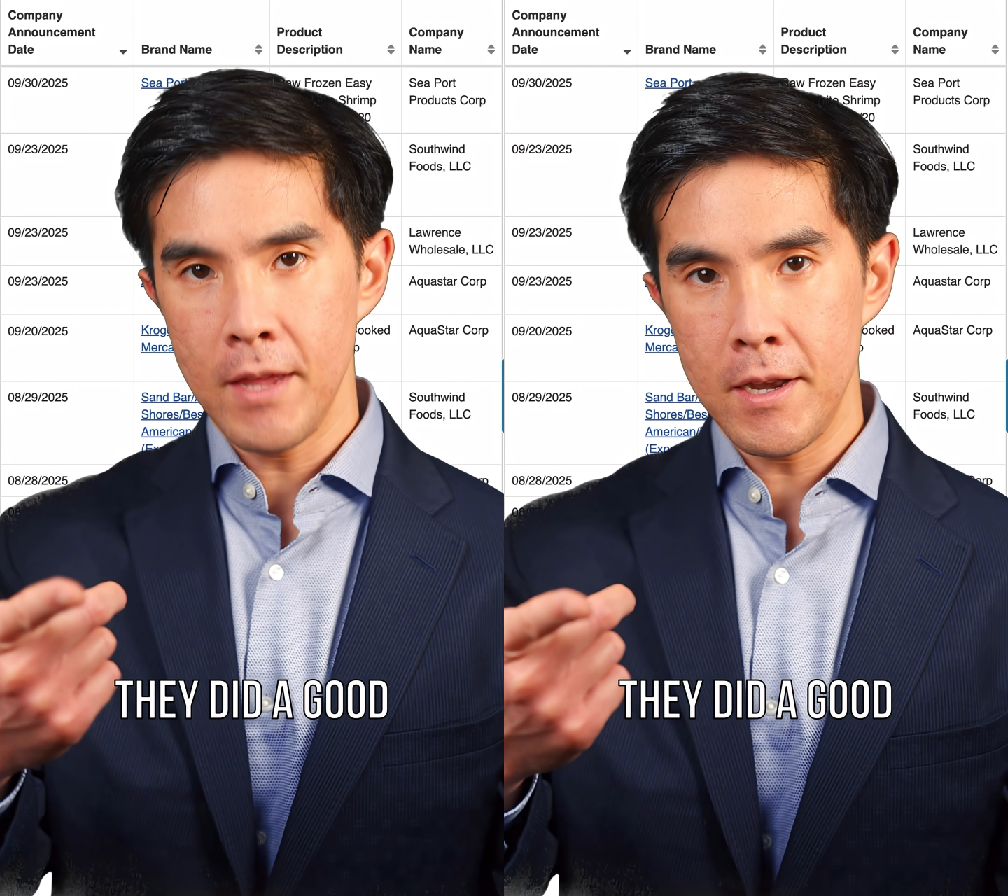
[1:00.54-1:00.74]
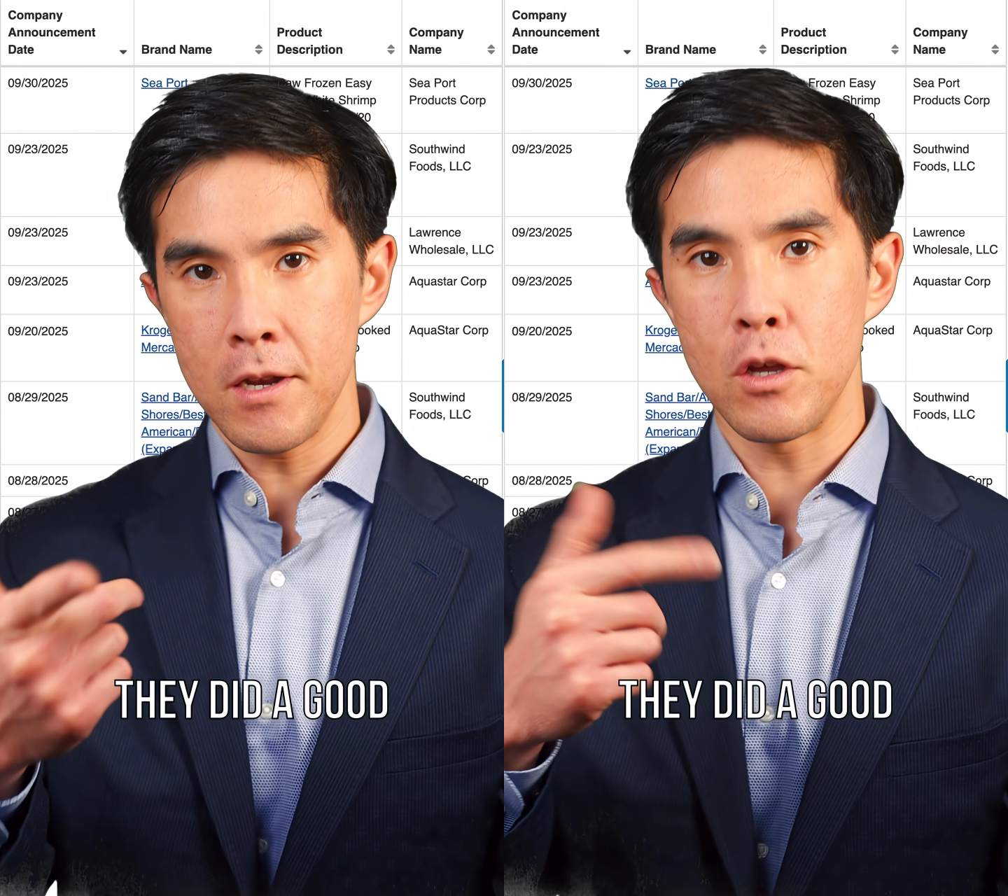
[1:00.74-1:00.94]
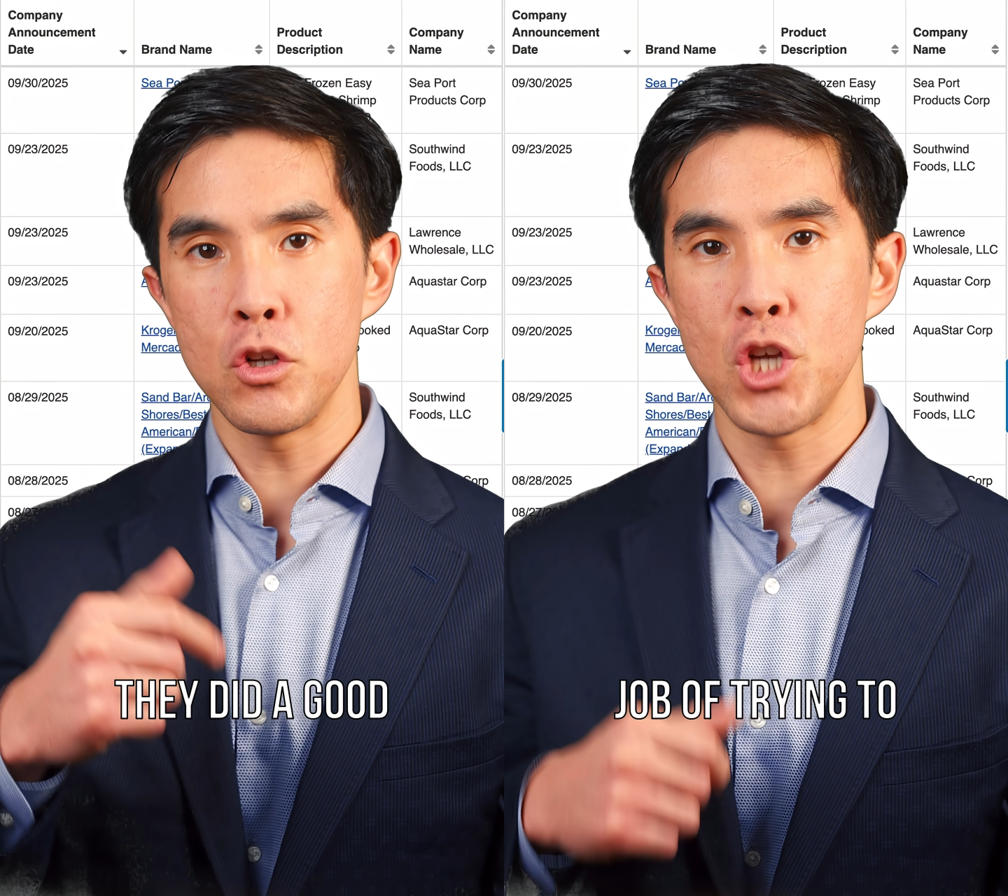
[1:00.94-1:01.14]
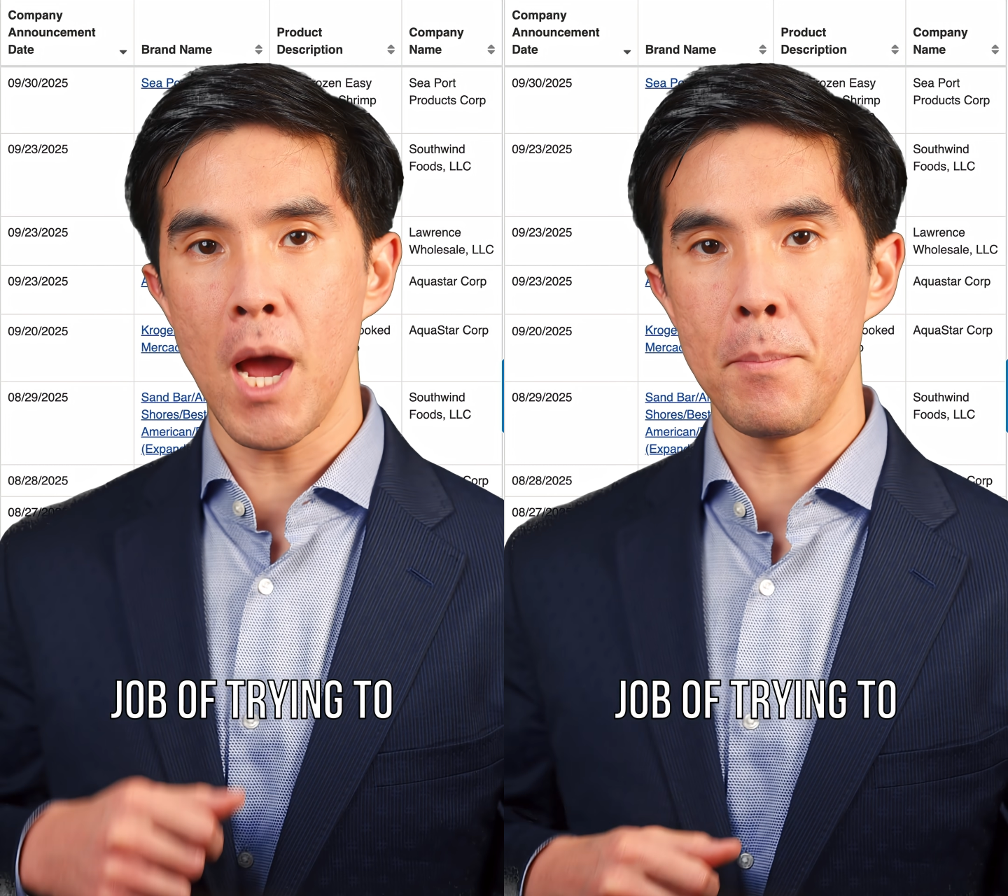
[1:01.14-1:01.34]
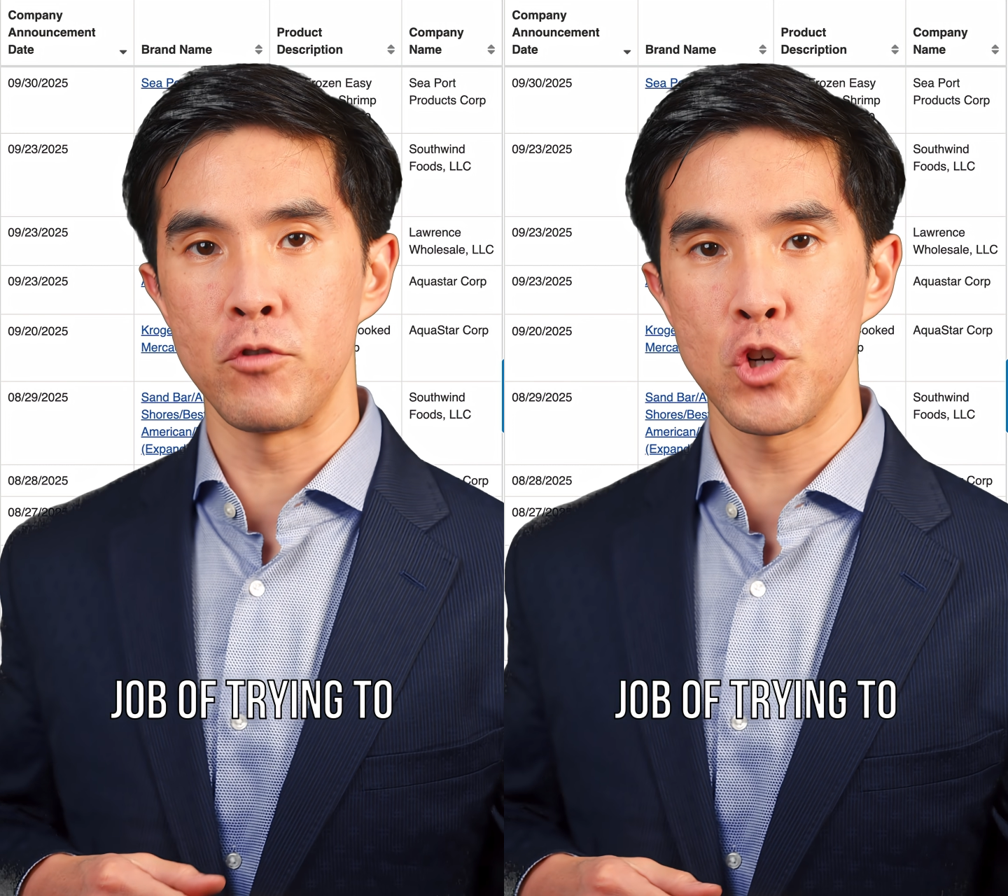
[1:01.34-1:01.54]
They did a good
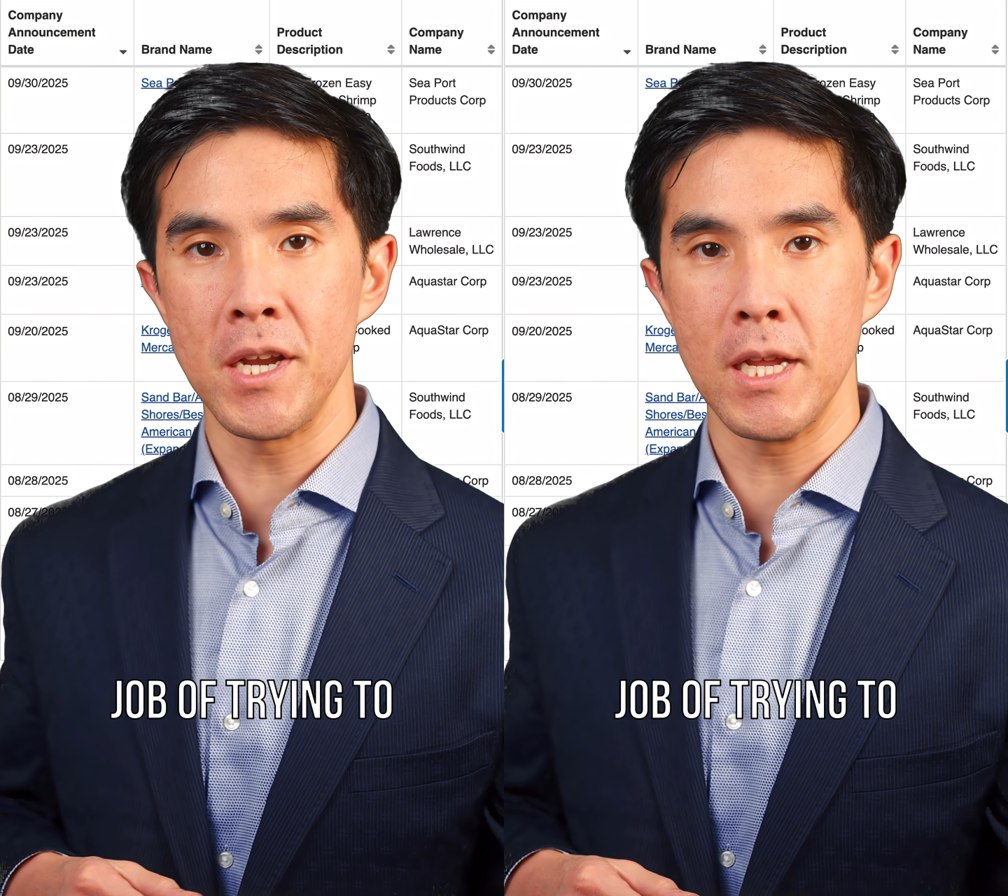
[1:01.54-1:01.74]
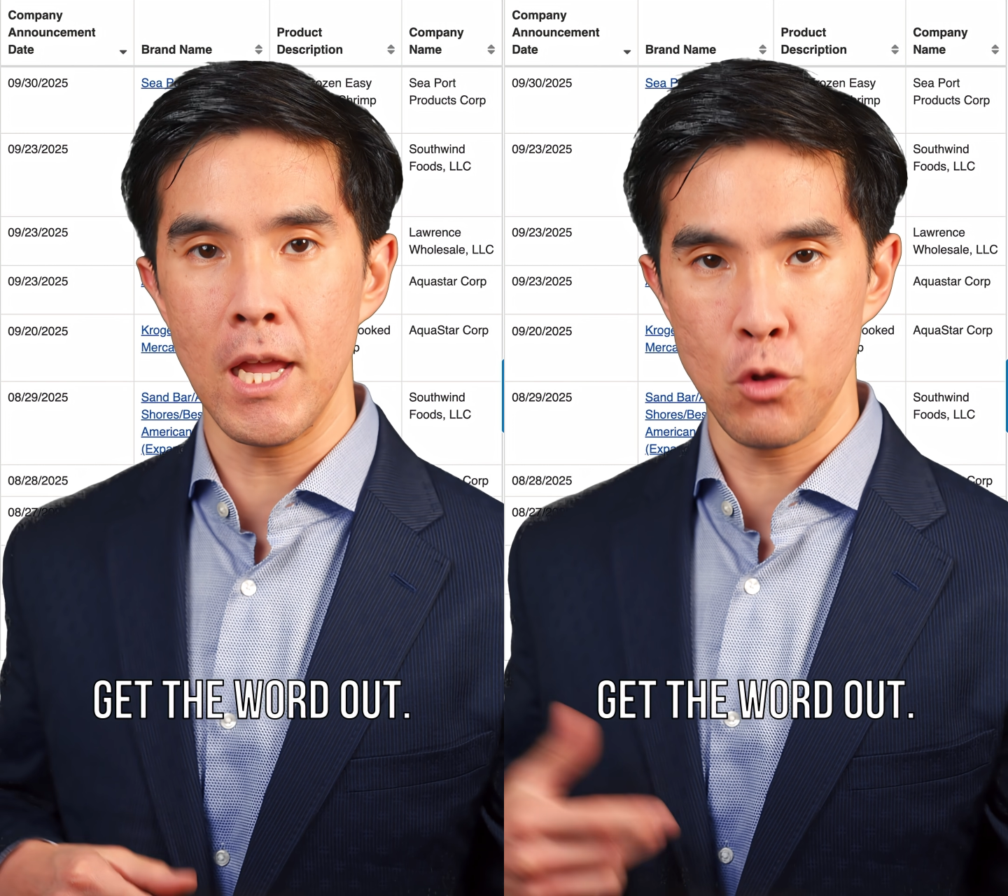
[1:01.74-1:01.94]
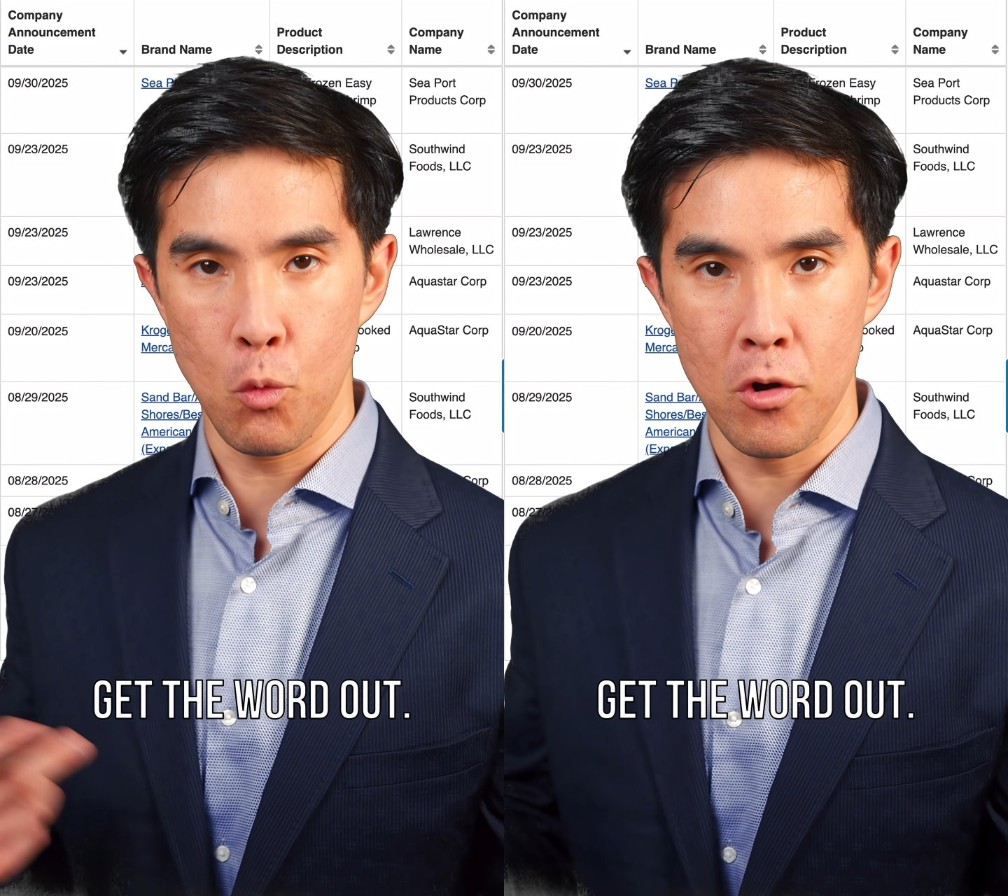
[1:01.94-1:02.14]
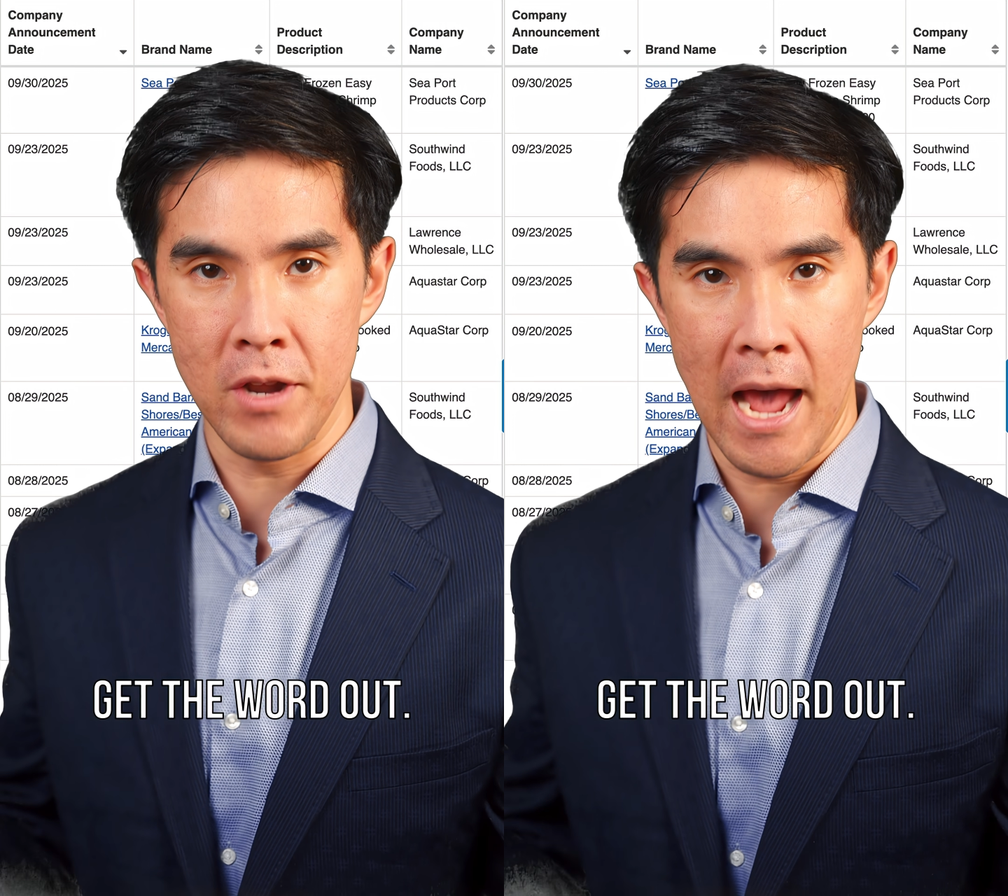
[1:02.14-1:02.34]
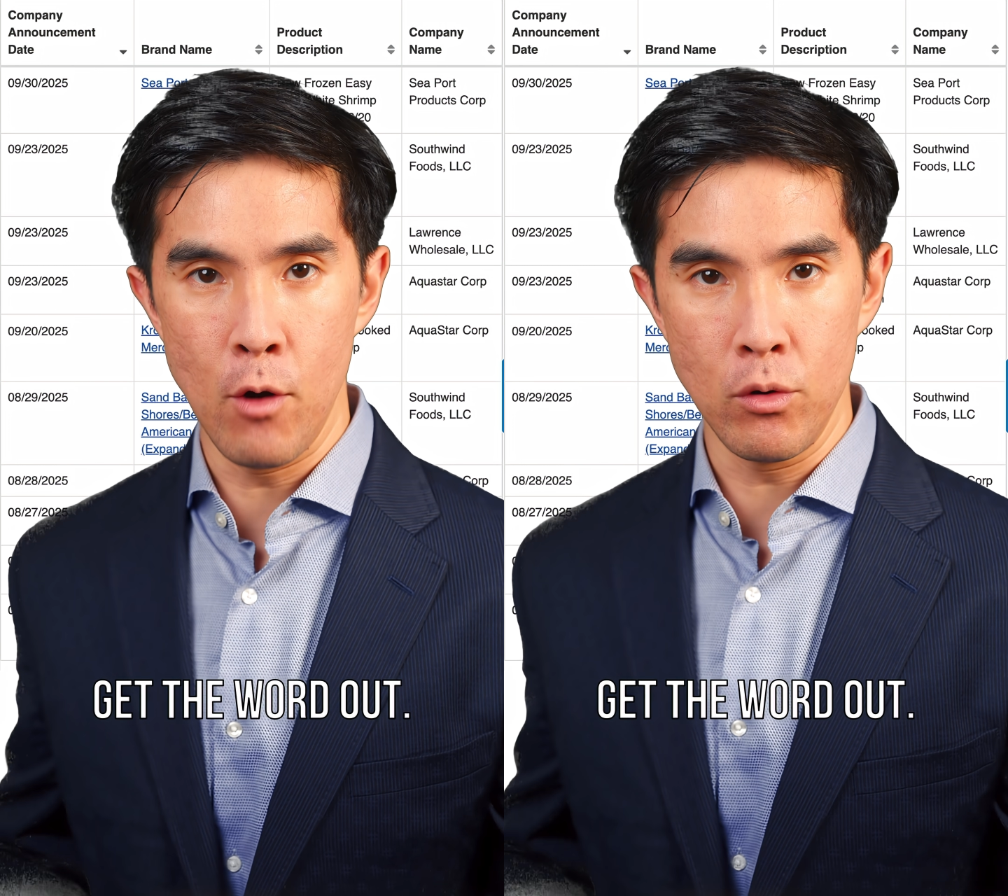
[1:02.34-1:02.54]
job of trying to get the
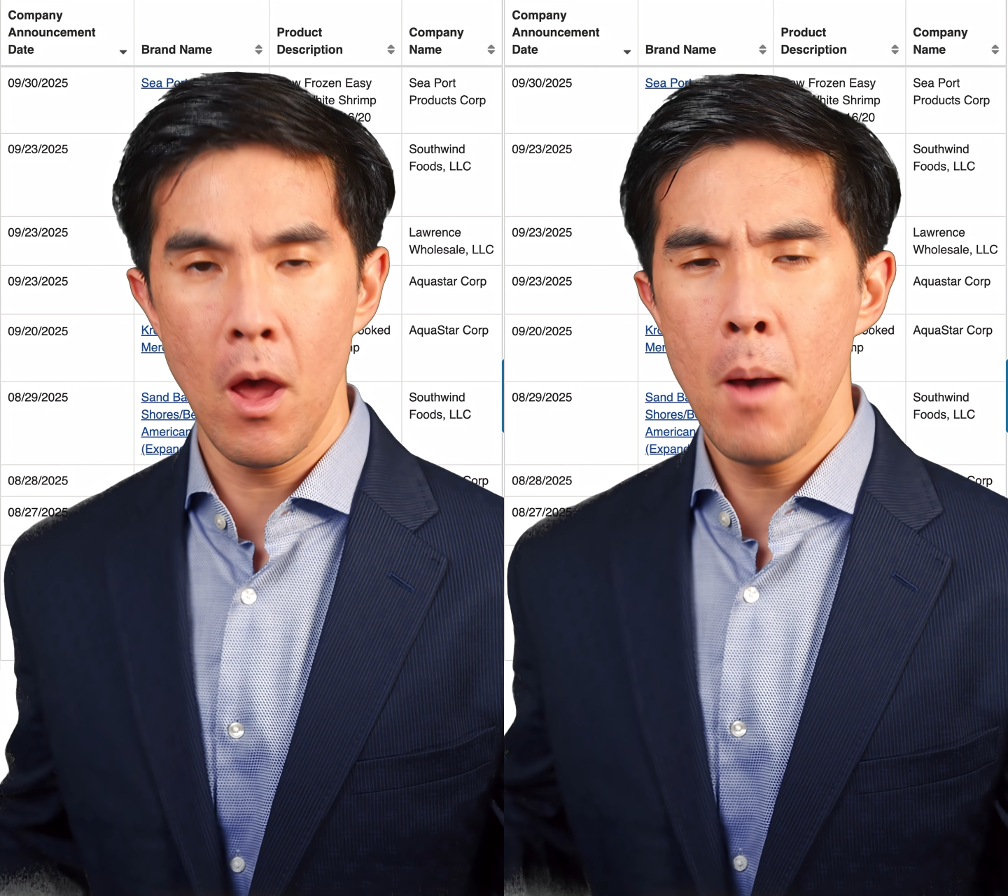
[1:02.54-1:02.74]
word out.